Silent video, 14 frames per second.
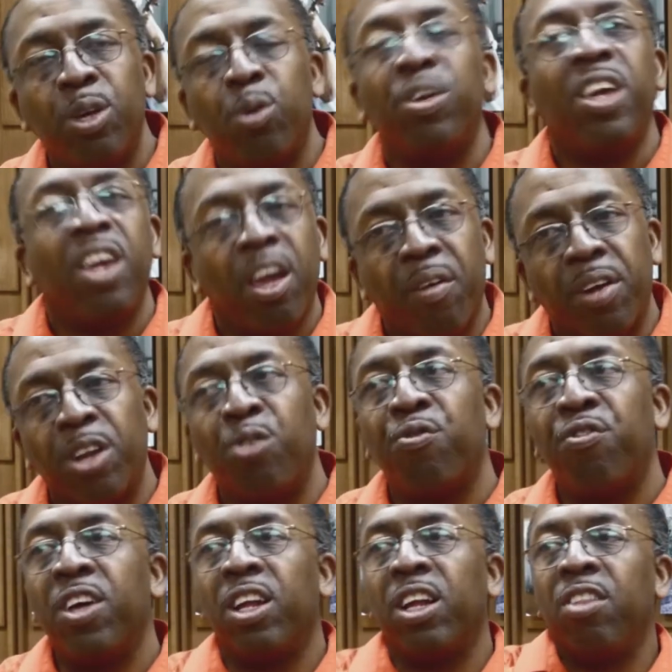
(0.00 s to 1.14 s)
you'll hear it and
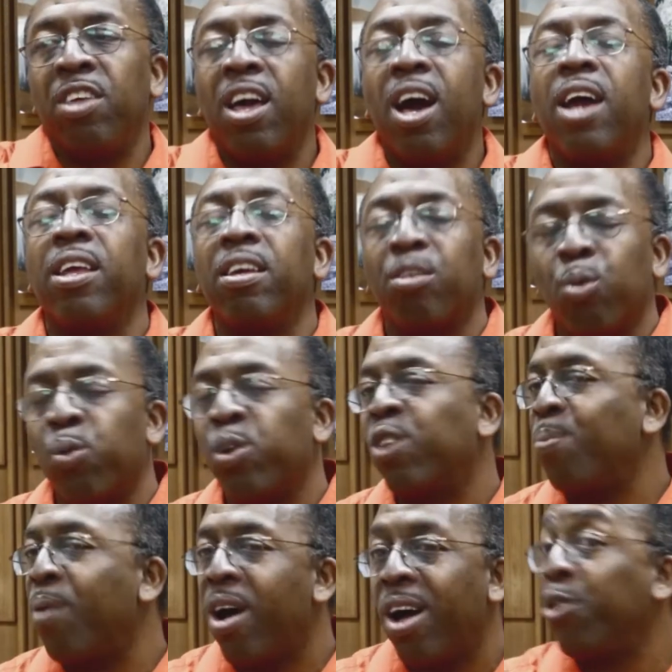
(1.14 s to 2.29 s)
feel it, and the audience will
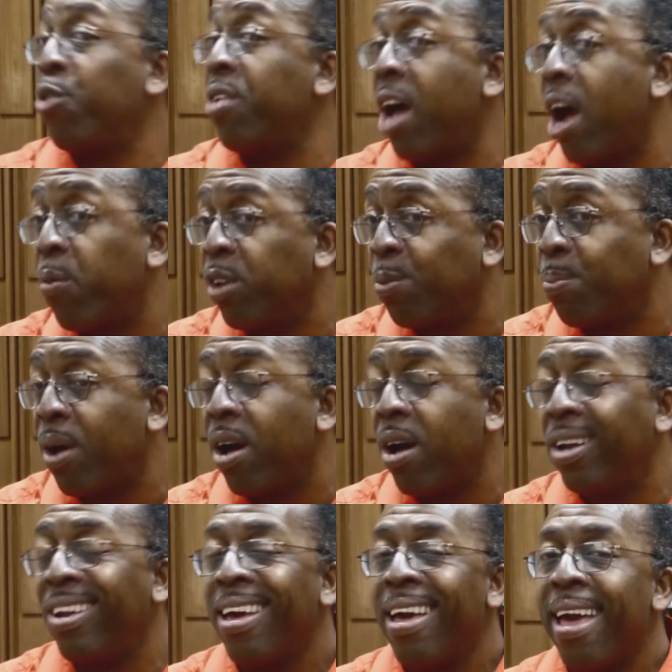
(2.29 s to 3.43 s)
respond or not
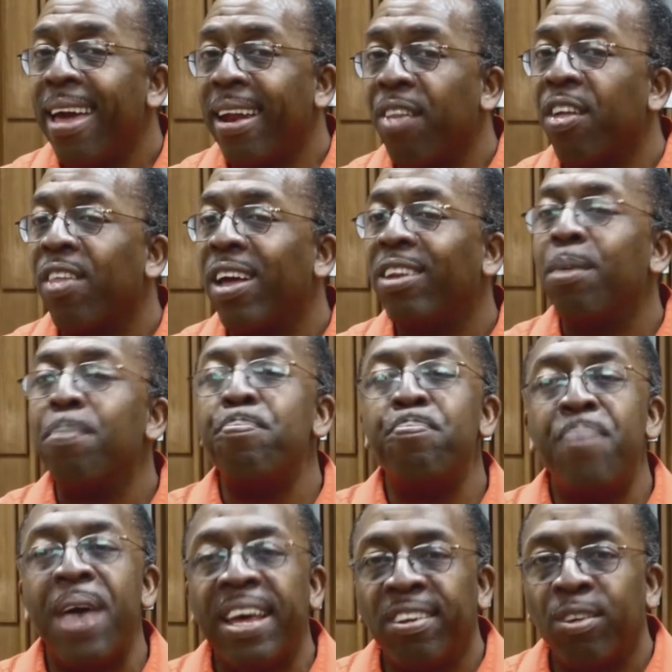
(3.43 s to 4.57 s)
respond. And I think that's the best